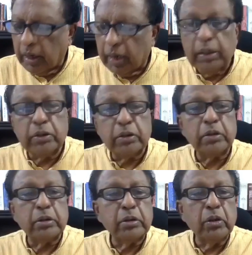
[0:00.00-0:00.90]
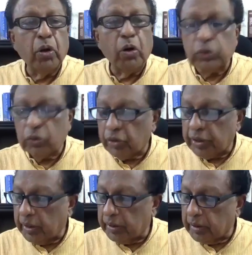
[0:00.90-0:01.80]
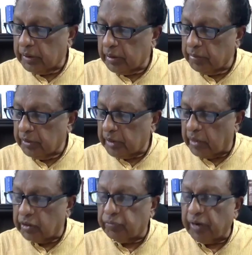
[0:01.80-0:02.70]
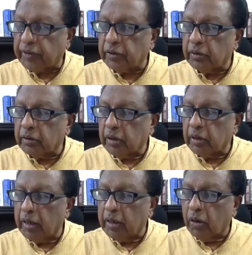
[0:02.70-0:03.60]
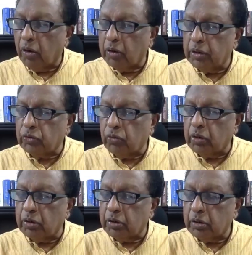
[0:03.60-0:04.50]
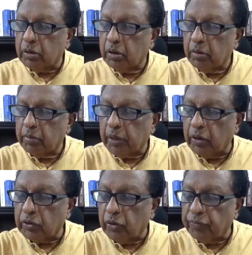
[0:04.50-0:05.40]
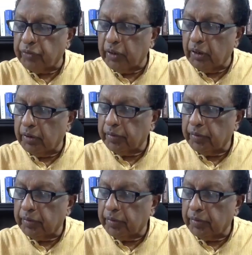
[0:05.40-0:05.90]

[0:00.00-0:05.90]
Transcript: and this also created some dissatisfaction. And all this was because of the